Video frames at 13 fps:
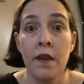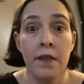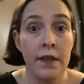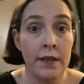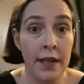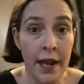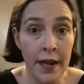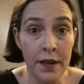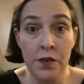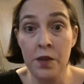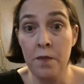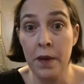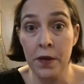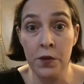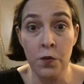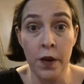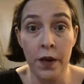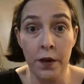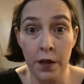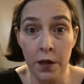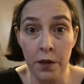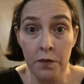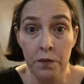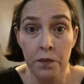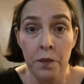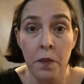the tank is the best way to go.
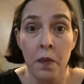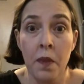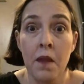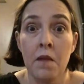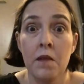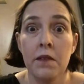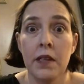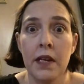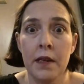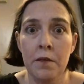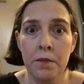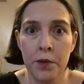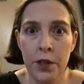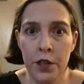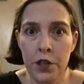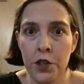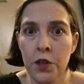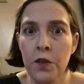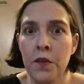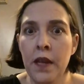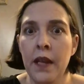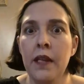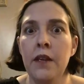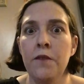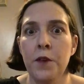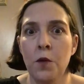And I'm pretty sure that
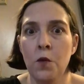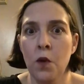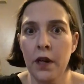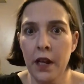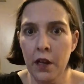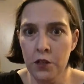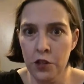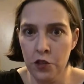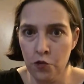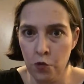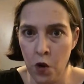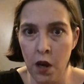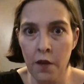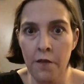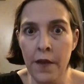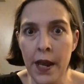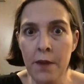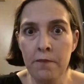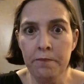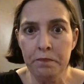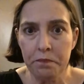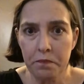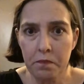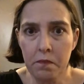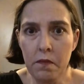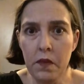if you're wanting a strong vape,
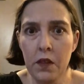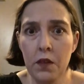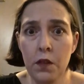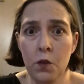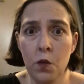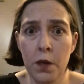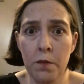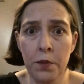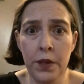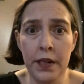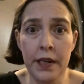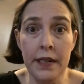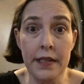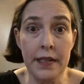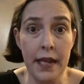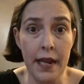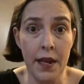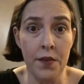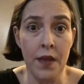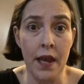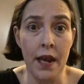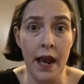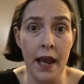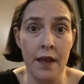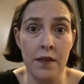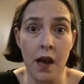you want to put it in a tank that
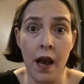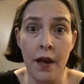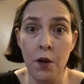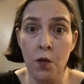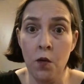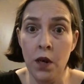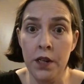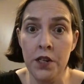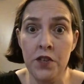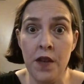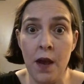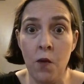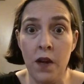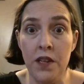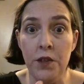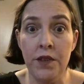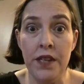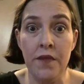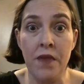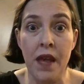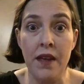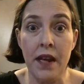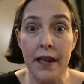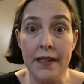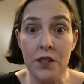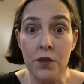has a higher wattage. That way you get that
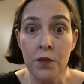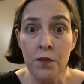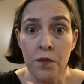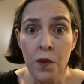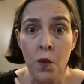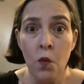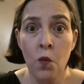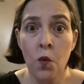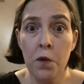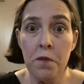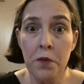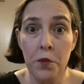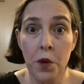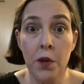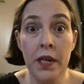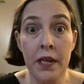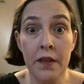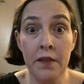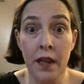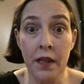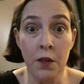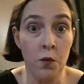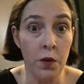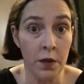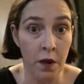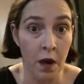nice warm throat hit that you
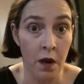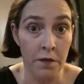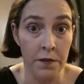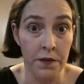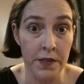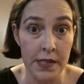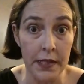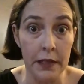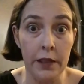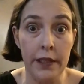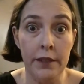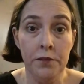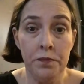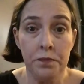would off of a cigarette.